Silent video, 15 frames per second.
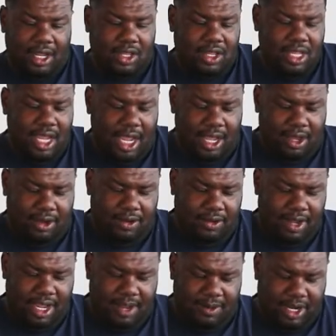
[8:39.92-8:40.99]

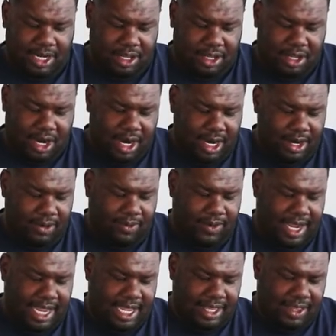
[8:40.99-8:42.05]
So I'm going to start
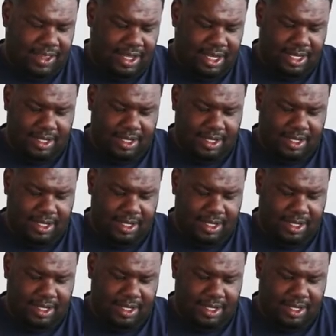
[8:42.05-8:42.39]
with